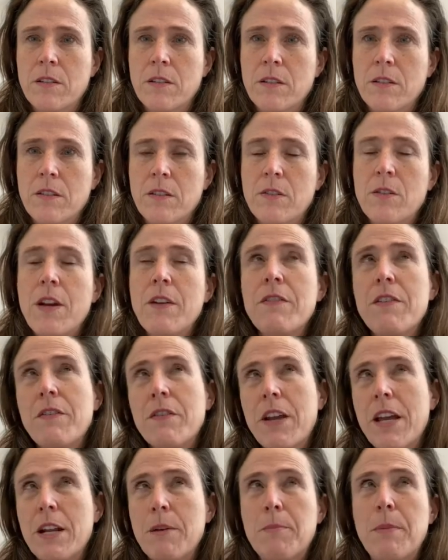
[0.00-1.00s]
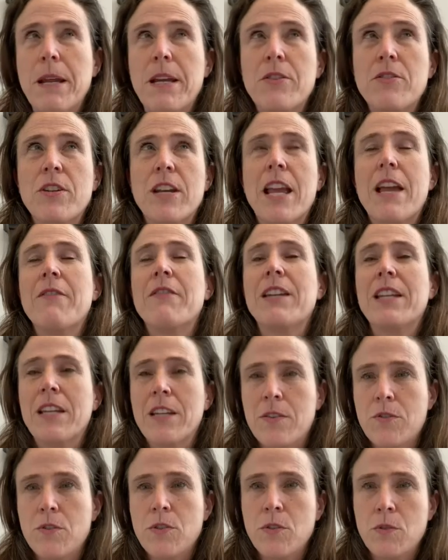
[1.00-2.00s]
So I've never had a patient have an
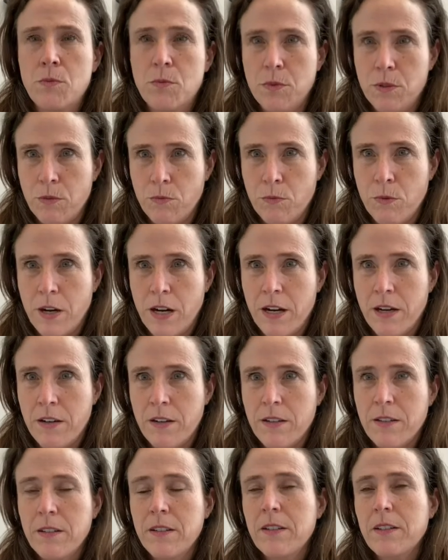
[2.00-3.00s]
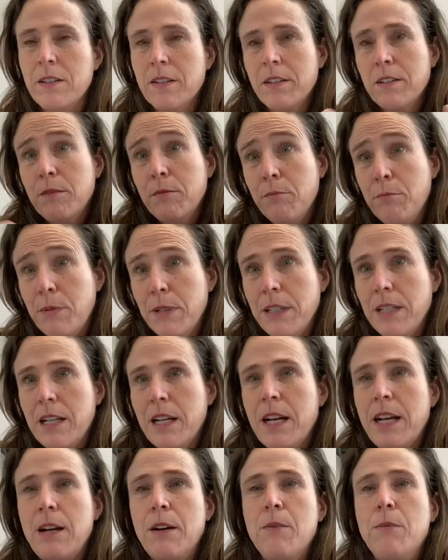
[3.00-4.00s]
issue with the wire,
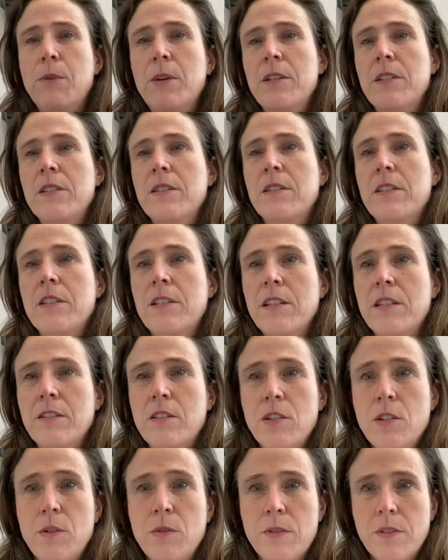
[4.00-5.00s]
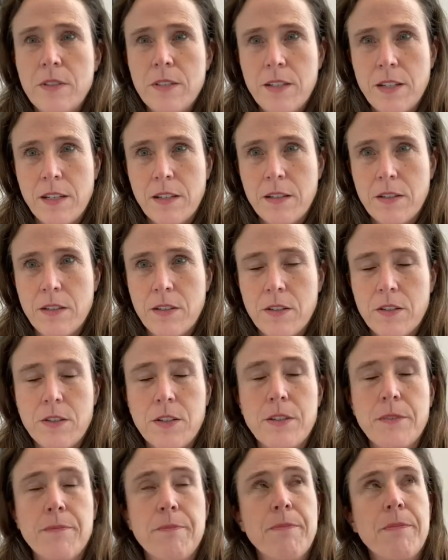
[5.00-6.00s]
but we just suggest you take
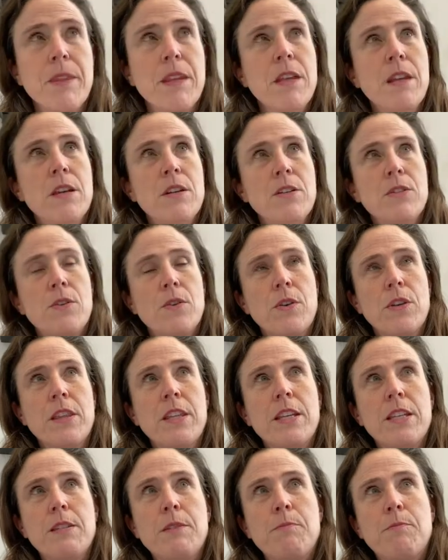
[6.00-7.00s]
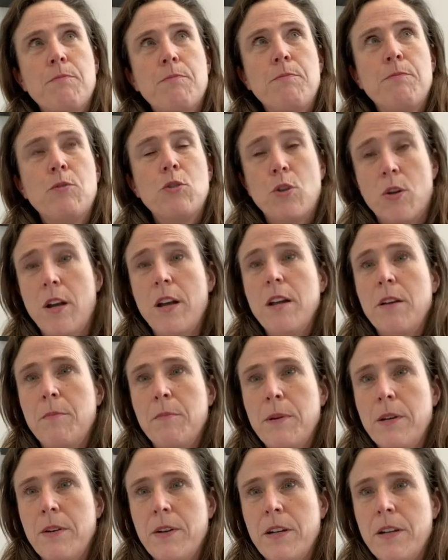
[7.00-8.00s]
caution. During this trial
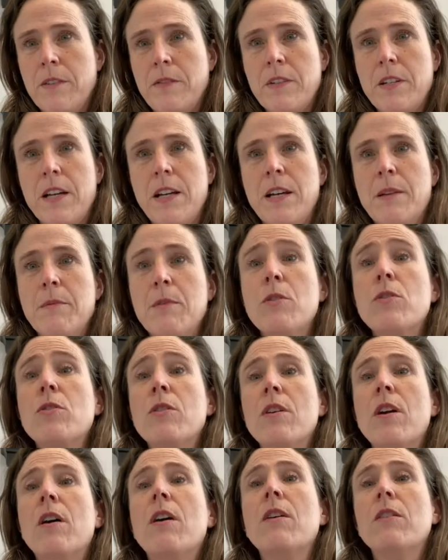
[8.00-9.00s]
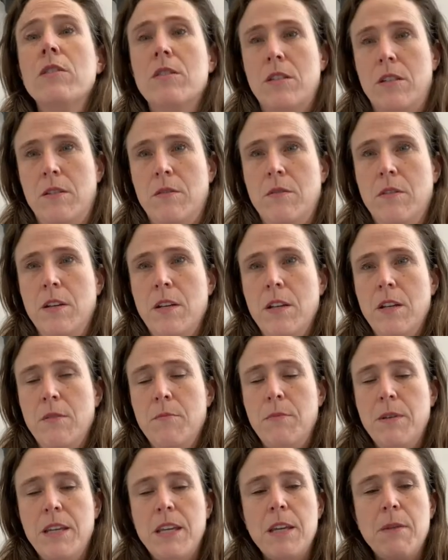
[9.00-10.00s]
period of time, you should also
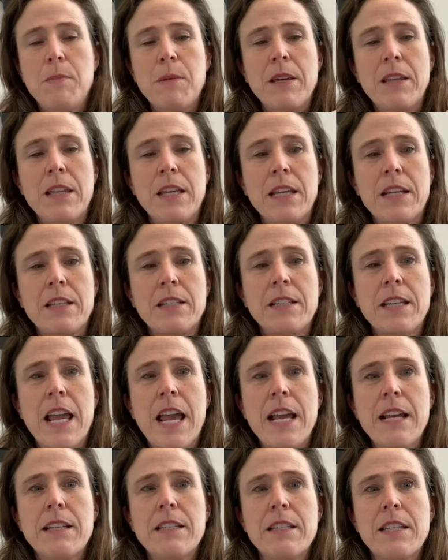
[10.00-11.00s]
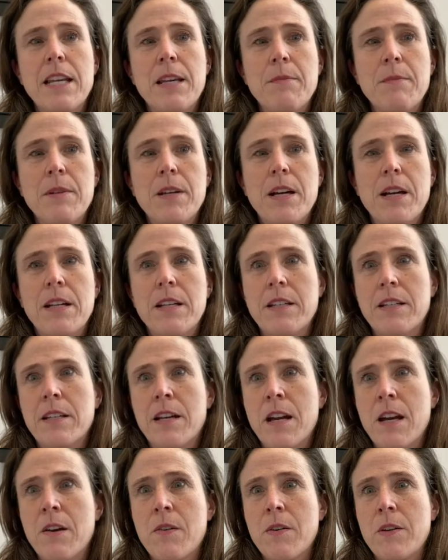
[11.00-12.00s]
be keeping the exact same kind of
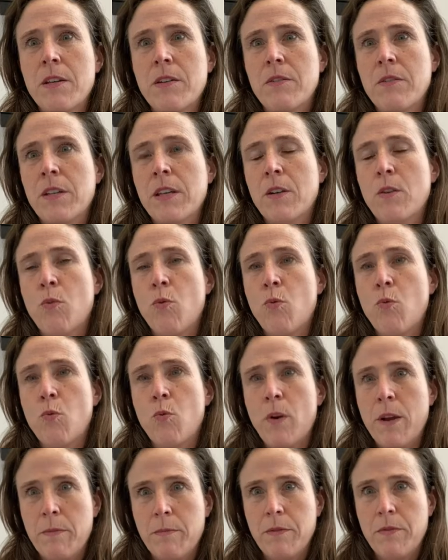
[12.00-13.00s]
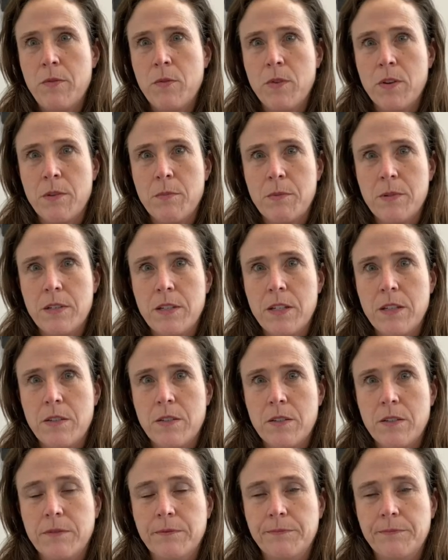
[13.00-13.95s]
diary you did right before the procedure.